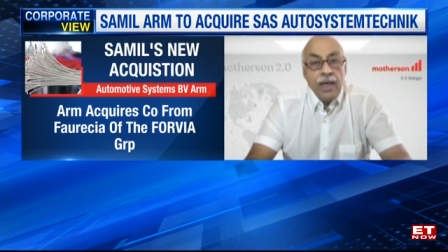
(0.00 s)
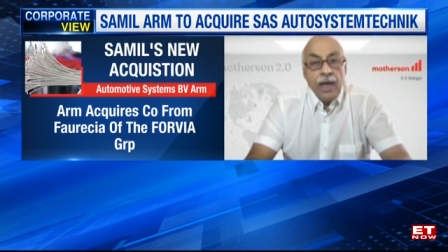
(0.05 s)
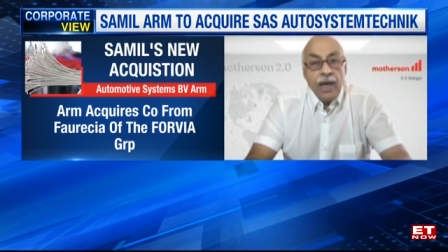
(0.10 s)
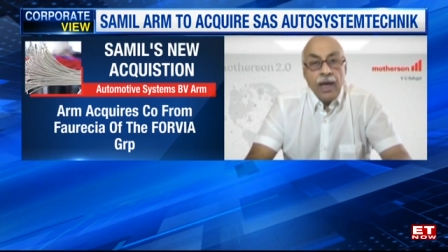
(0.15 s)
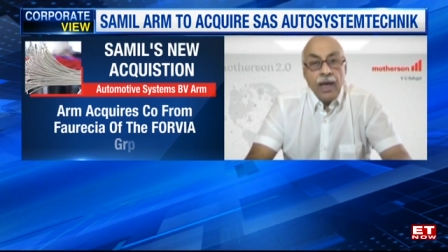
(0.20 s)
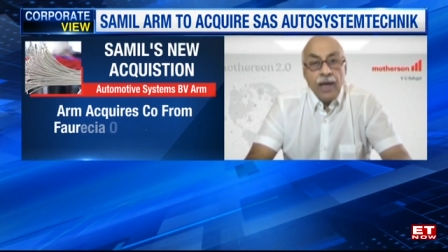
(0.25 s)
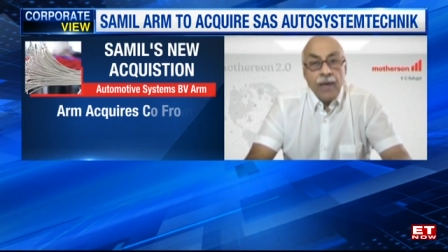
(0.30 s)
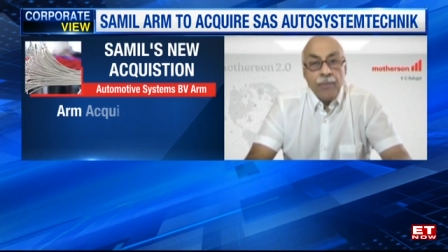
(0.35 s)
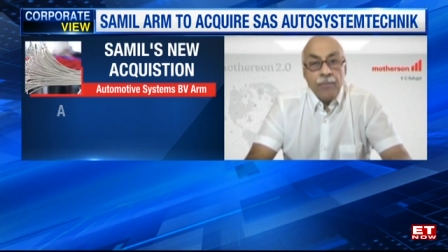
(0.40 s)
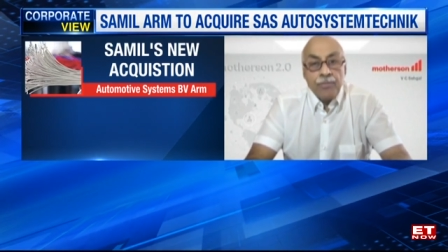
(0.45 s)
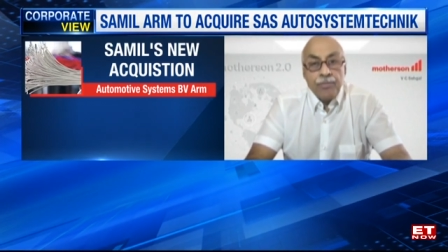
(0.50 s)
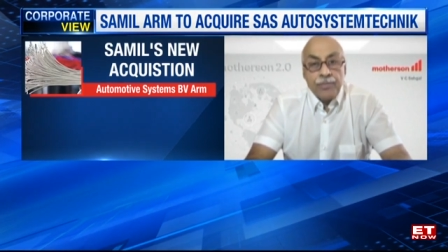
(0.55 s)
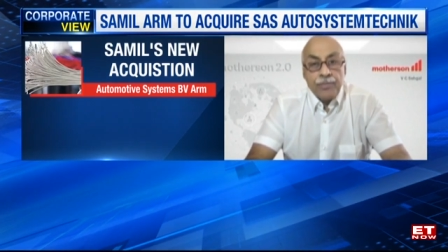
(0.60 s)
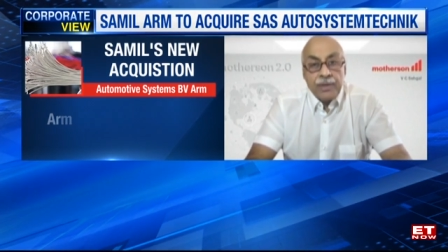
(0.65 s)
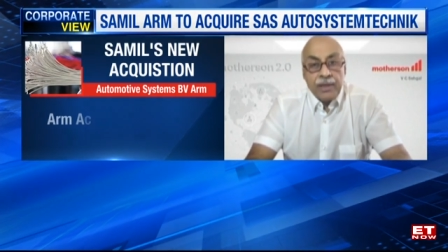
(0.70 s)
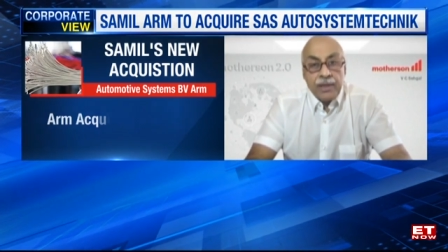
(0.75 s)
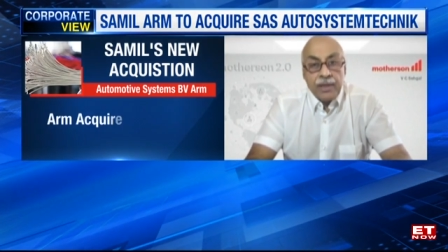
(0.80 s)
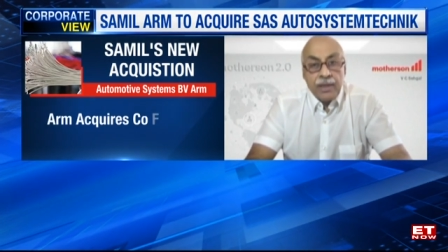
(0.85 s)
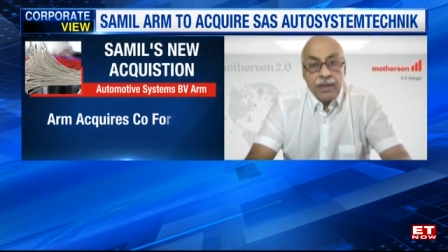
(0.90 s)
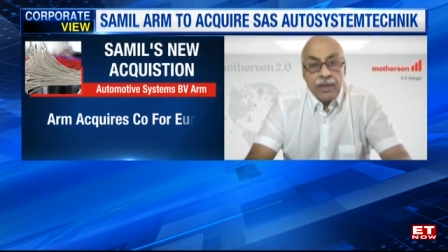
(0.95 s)

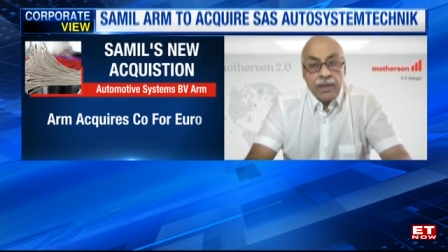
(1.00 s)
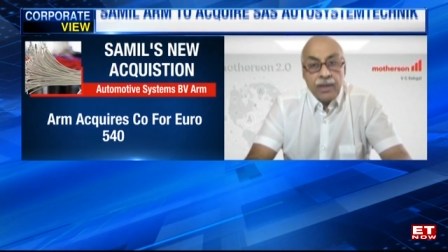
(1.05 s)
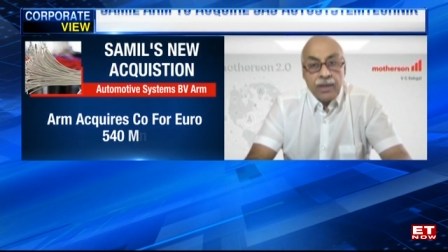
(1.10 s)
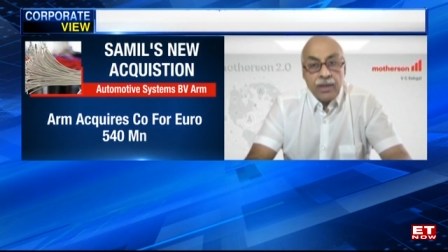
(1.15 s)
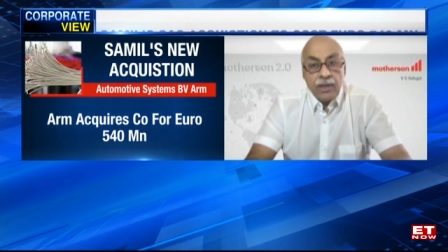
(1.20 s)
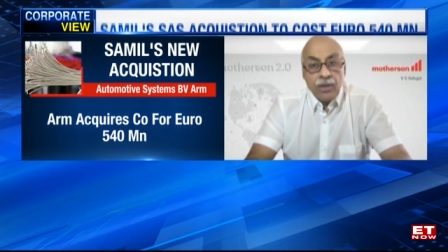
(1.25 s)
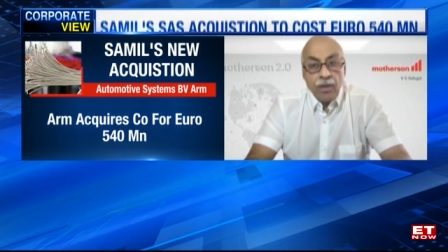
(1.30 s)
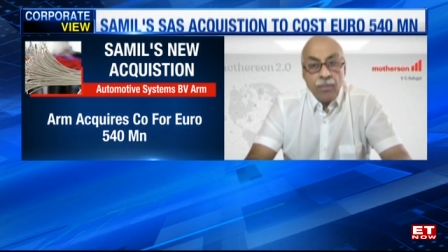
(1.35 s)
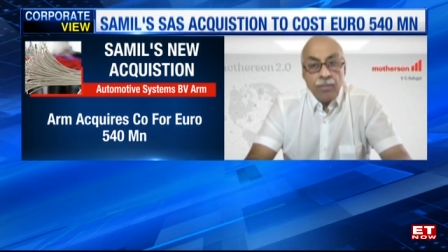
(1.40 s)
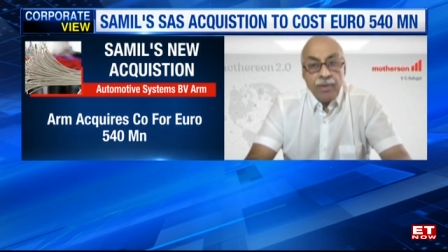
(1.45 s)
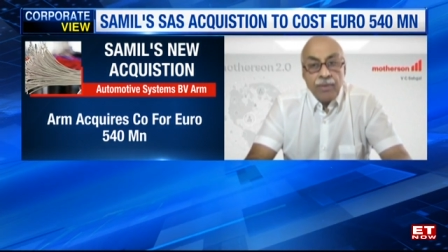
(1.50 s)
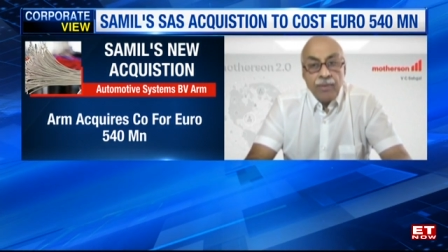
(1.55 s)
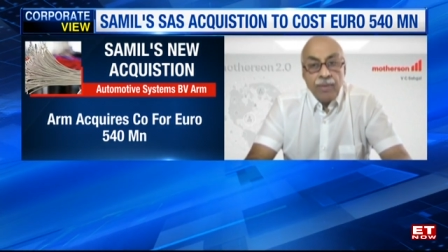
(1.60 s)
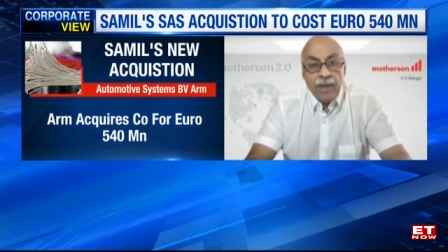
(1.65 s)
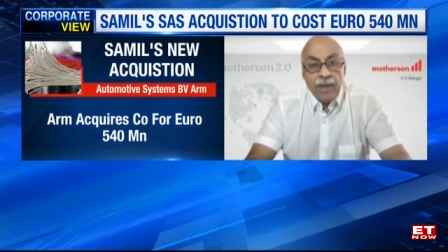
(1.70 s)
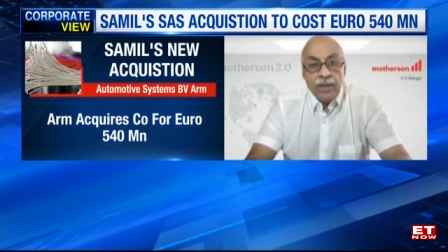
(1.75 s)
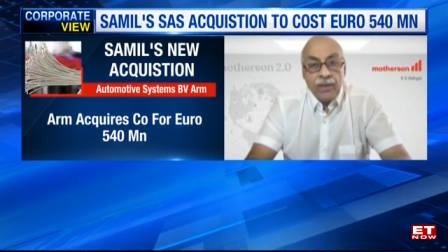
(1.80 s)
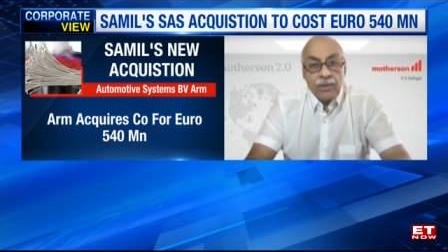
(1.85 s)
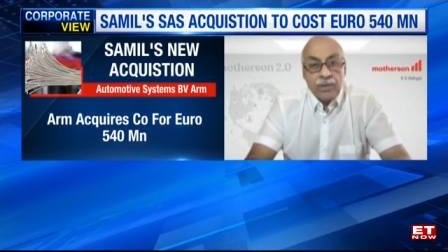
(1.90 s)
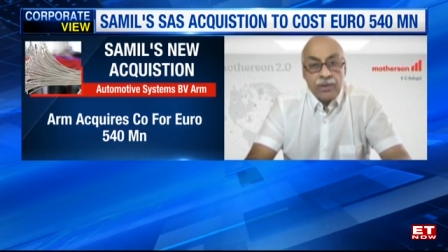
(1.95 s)
The economic
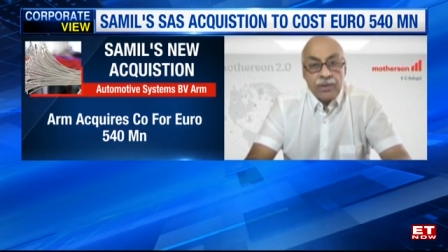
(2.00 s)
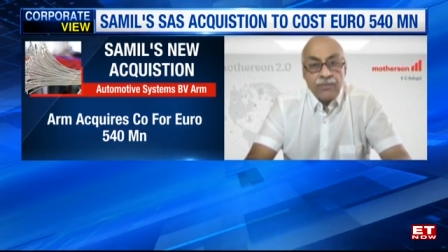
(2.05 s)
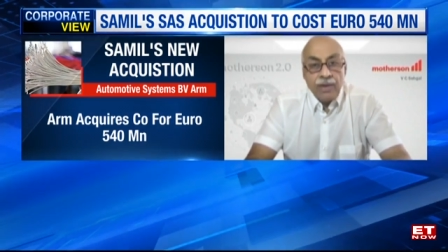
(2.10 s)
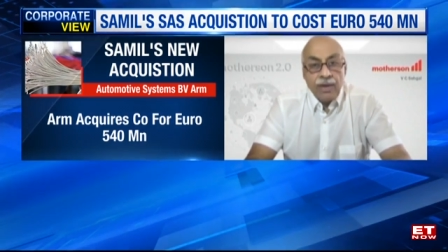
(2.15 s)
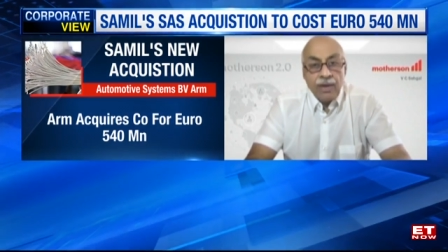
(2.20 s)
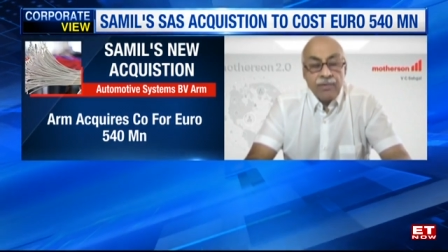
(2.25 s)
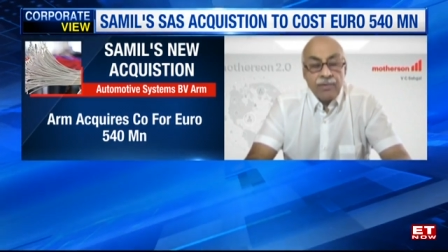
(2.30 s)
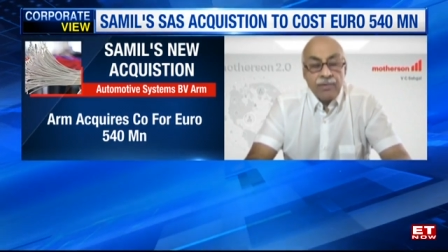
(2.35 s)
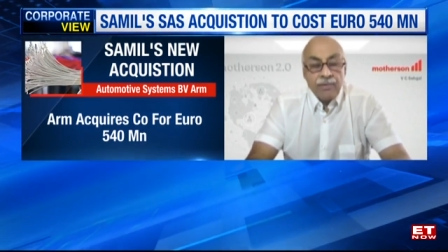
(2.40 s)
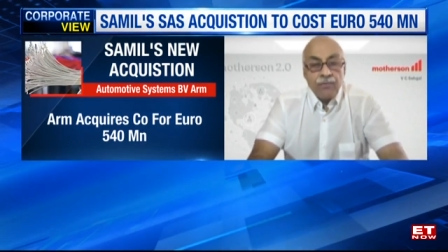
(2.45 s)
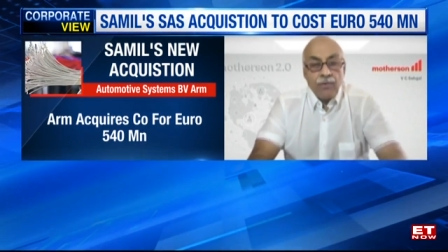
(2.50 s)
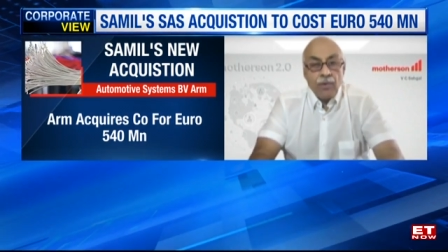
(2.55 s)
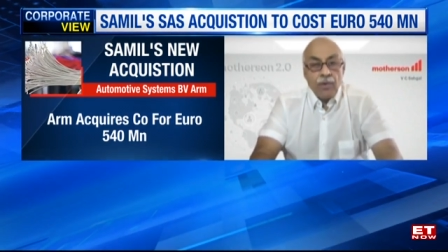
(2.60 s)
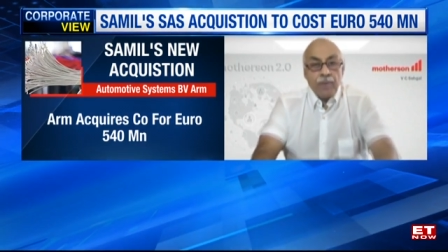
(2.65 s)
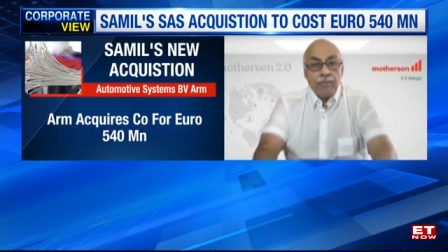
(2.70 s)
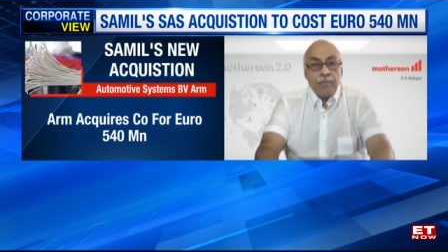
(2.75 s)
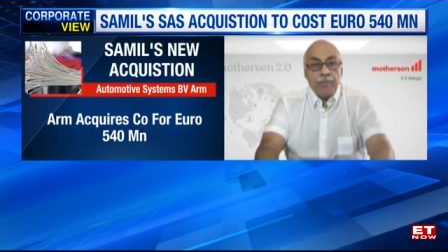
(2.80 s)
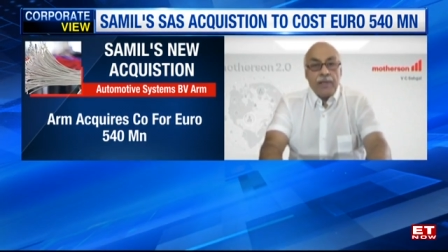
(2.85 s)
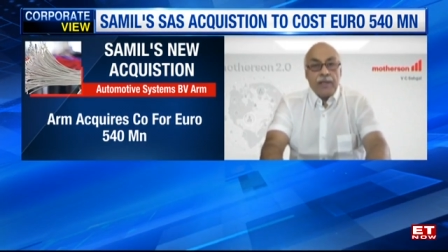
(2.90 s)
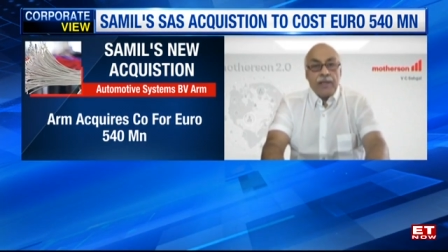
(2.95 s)
value is 540
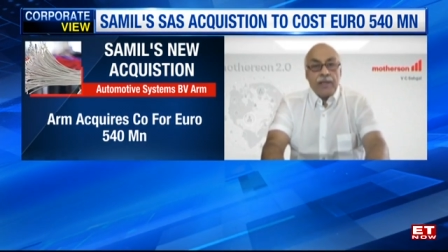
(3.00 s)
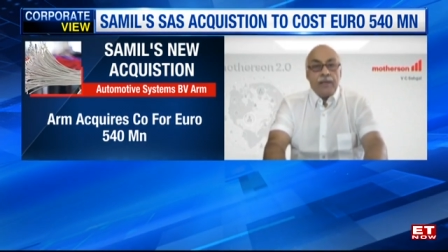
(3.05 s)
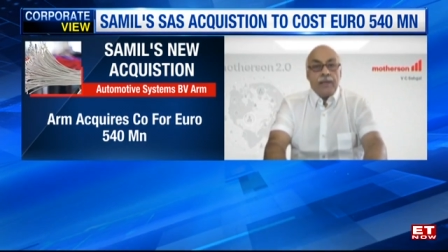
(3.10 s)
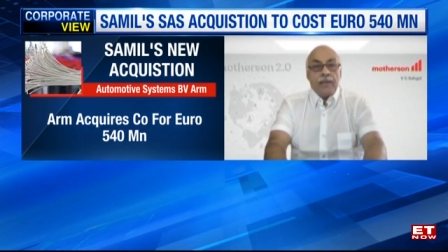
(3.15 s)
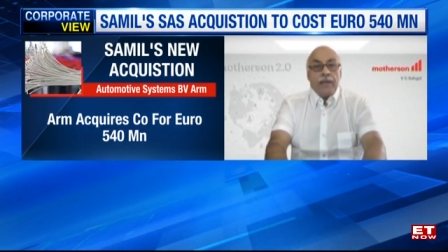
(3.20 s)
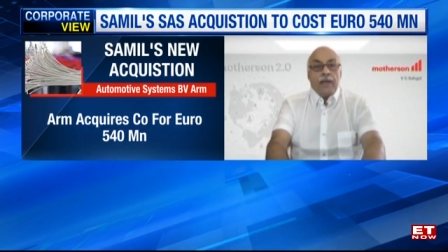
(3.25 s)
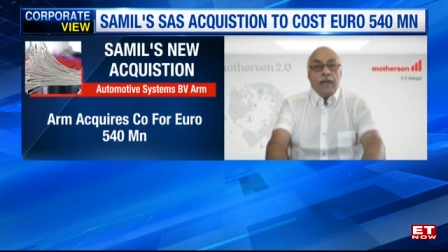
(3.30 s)
million,